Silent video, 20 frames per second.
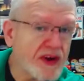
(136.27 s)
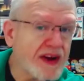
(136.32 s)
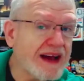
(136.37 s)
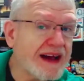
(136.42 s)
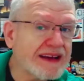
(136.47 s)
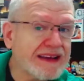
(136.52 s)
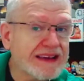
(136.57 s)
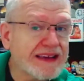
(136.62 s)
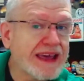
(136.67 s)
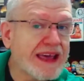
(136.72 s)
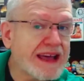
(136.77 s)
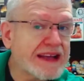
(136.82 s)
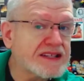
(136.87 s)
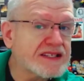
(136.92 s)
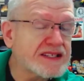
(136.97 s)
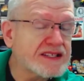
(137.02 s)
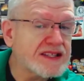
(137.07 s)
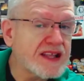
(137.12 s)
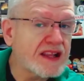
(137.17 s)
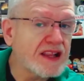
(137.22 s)

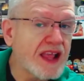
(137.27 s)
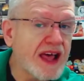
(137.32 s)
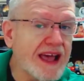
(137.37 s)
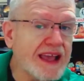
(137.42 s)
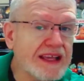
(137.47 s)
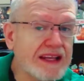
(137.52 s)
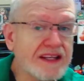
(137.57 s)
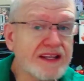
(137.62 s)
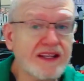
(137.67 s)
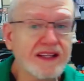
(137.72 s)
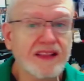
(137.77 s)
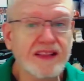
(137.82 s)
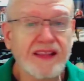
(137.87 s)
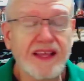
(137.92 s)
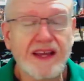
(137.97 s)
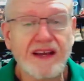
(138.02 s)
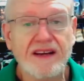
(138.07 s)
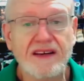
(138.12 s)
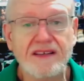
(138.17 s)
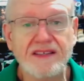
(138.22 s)
against the light
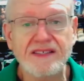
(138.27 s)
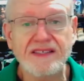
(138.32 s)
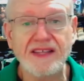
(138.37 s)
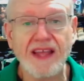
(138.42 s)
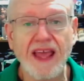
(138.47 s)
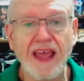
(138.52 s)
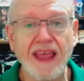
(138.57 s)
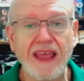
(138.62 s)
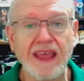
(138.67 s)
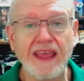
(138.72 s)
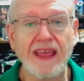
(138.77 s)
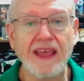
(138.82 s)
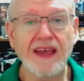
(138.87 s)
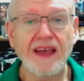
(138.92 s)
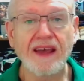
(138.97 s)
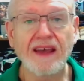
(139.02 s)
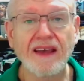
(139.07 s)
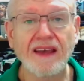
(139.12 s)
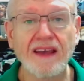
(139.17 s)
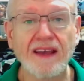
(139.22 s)
there's a
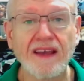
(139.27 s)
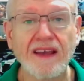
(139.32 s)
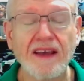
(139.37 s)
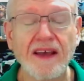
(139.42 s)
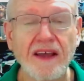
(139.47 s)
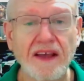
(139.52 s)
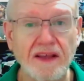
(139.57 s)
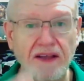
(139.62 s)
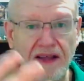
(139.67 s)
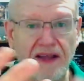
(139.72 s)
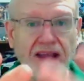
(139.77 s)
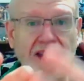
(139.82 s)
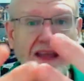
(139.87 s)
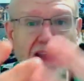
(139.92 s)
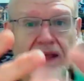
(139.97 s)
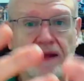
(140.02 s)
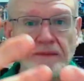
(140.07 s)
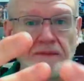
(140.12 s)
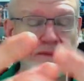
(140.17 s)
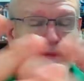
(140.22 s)

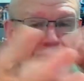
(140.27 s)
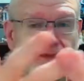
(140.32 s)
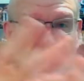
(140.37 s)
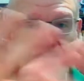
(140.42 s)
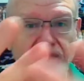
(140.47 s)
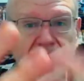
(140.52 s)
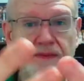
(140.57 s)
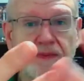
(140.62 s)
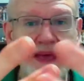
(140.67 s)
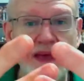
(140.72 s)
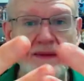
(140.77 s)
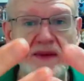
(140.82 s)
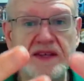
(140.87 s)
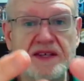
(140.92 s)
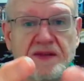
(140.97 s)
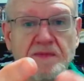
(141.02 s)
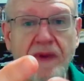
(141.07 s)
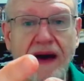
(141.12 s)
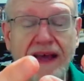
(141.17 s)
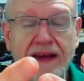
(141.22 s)
a baby
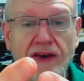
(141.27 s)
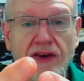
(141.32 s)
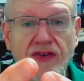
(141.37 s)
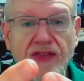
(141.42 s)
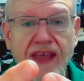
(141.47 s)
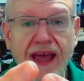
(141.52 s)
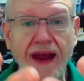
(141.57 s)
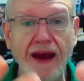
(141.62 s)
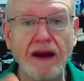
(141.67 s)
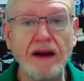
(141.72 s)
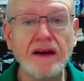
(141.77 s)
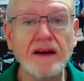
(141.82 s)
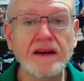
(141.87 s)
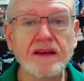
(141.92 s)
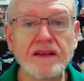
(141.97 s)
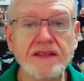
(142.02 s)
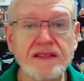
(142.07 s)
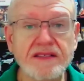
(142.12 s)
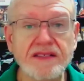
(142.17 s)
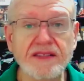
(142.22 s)
spider there
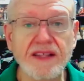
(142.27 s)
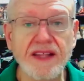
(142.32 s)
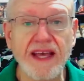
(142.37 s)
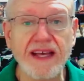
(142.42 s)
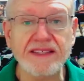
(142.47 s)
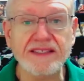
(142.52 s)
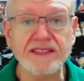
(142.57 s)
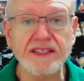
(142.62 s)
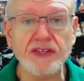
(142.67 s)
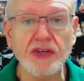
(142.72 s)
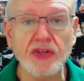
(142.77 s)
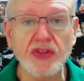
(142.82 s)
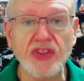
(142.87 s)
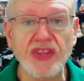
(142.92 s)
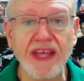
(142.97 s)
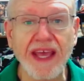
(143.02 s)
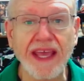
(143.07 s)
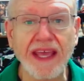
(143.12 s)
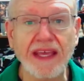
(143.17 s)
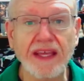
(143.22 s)
so that's a good
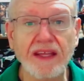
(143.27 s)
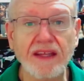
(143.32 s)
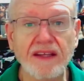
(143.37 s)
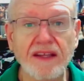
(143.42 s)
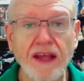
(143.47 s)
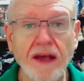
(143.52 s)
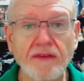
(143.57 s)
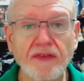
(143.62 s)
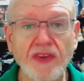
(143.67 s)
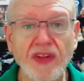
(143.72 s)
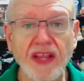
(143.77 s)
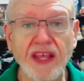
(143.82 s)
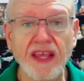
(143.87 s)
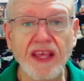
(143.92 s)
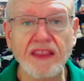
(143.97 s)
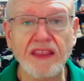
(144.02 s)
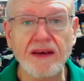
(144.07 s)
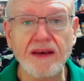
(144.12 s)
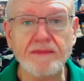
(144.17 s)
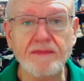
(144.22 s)
thing. Definitely
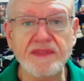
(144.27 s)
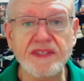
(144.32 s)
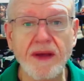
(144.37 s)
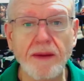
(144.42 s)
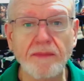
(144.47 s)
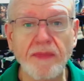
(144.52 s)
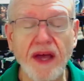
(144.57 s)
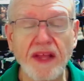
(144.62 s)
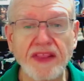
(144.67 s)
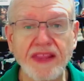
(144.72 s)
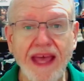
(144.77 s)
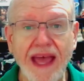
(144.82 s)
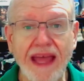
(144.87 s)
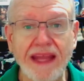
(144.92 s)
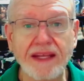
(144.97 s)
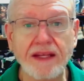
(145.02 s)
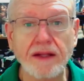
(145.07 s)
a thumbs up on that.